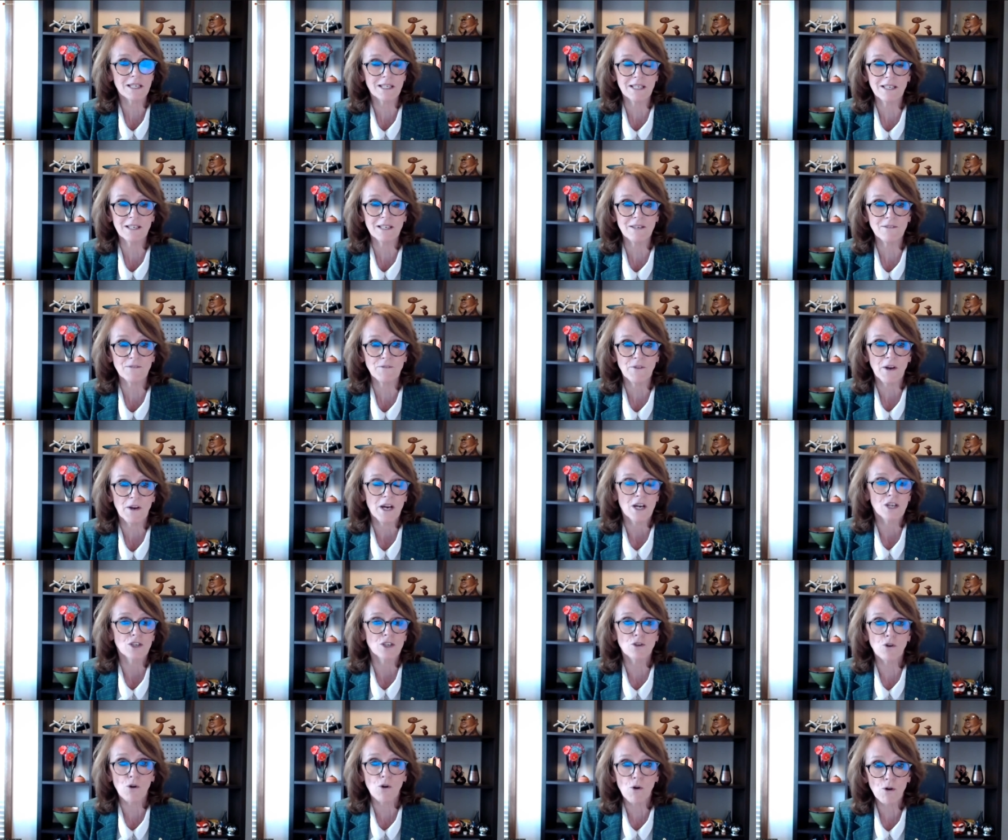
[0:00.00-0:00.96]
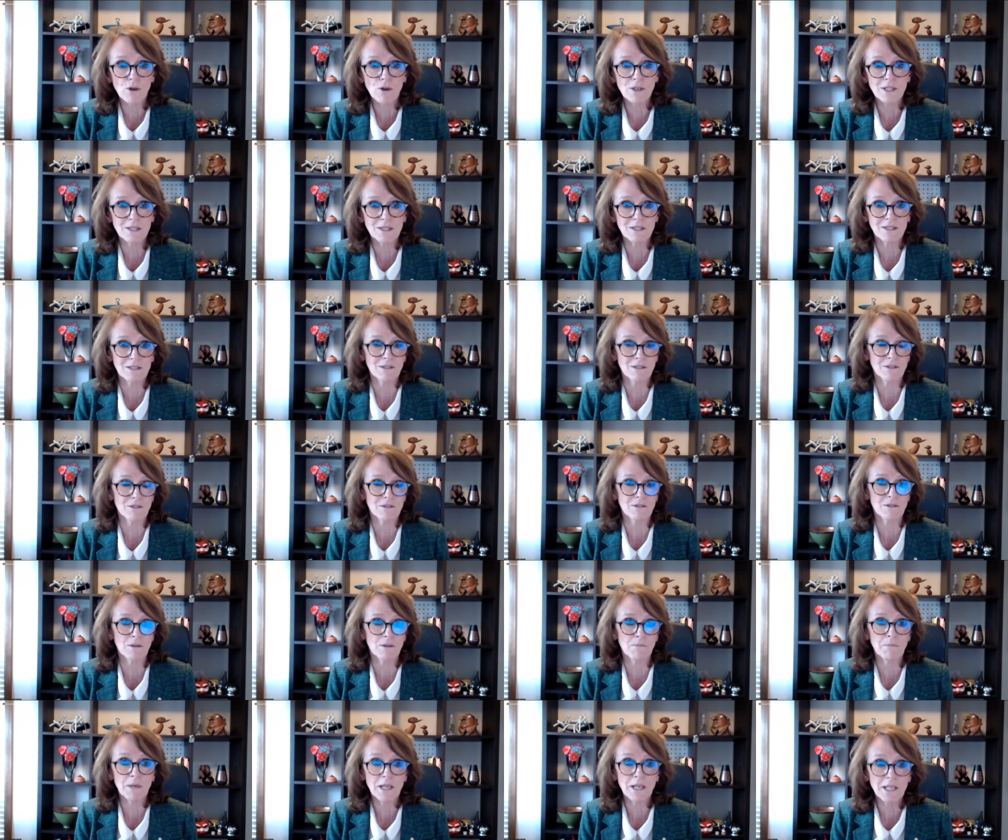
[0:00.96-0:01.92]
give talks to the
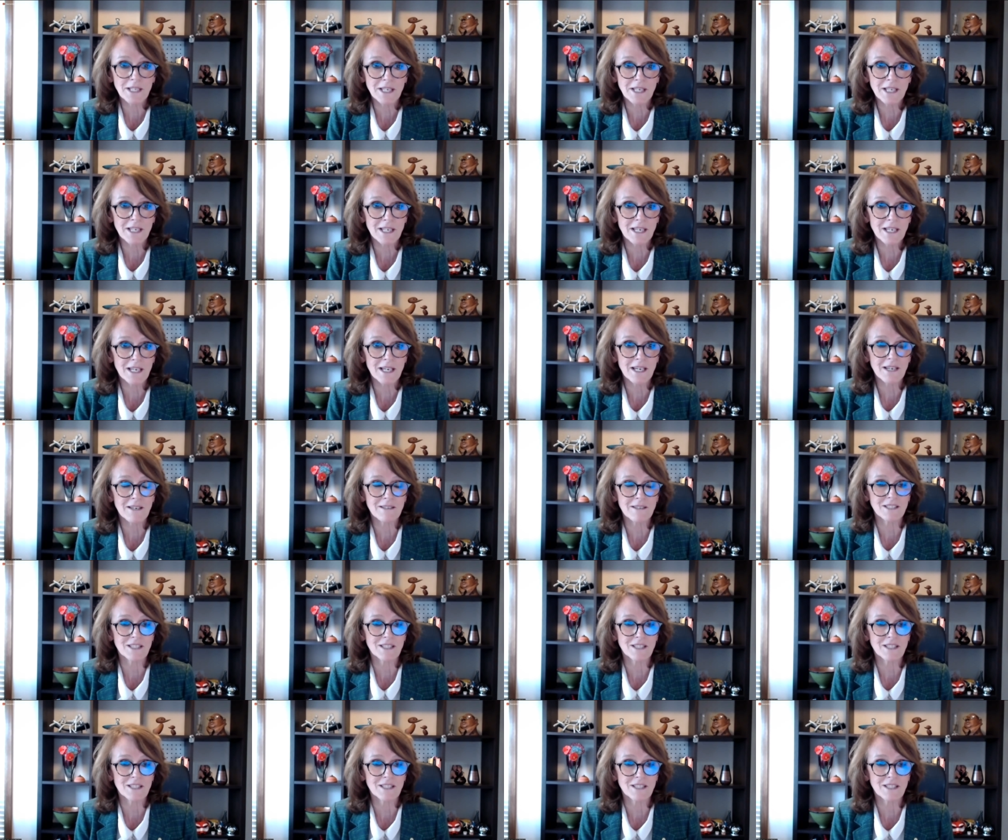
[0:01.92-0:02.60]
media,